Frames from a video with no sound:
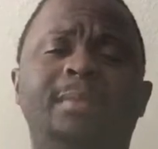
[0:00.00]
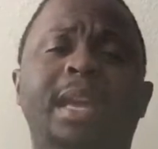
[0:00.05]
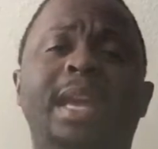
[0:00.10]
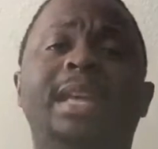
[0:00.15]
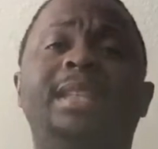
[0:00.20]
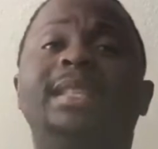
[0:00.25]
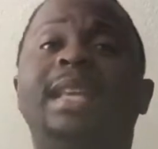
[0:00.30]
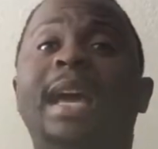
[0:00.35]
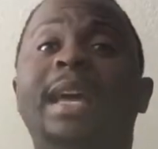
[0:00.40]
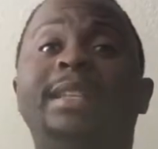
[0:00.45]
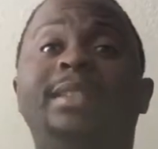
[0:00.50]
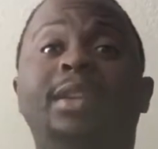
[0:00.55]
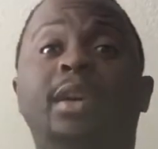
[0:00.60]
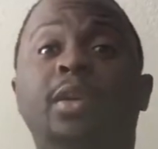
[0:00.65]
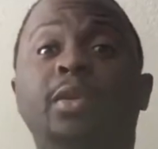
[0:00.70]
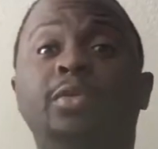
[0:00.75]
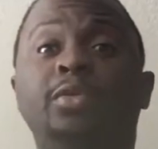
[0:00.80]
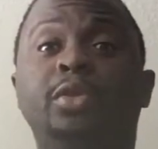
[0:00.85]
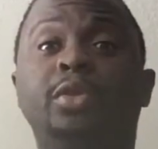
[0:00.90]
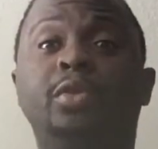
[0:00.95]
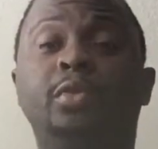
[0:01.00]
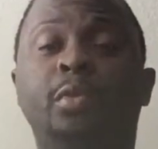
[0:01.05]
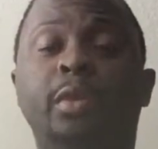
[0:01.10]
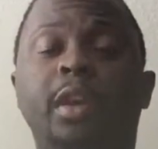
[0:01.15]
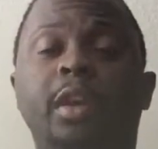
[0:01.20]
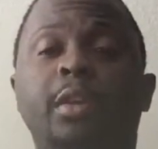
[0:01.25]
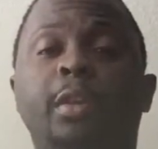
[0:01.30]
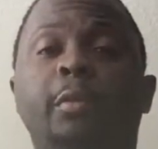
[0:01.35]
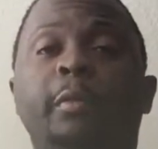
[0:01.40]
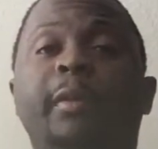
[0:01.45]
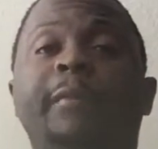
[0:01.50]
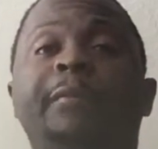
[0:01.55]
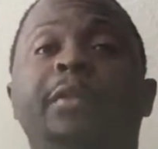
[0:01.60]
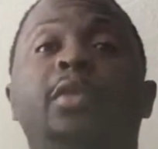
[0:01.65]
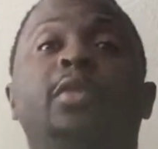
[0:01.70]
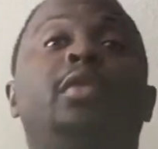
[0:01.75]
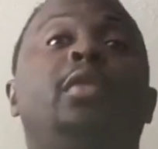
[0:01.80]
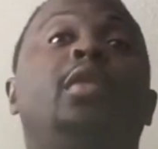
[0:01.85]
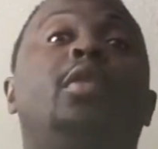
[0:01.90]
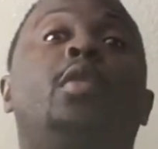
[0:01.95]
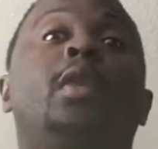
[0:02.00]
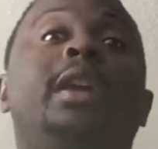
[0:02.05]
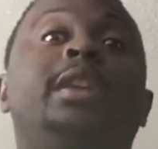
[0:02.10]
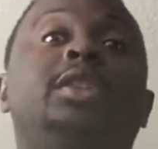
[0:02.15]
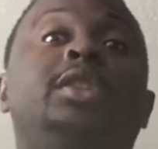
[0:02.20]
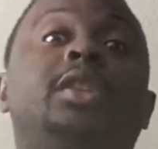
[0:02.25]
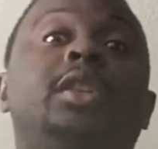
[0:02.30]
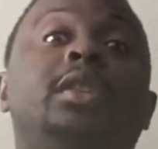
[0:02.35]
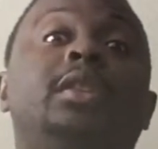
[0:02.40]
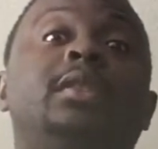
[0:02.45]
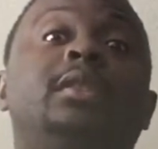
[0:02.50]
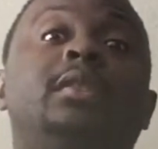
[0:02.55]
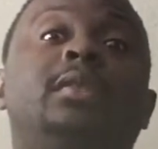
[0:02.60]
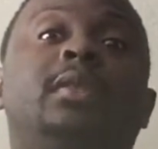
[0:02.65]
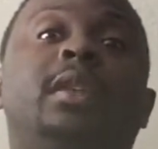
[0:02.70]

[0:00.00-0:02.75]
As I told you, we're going to review the questions,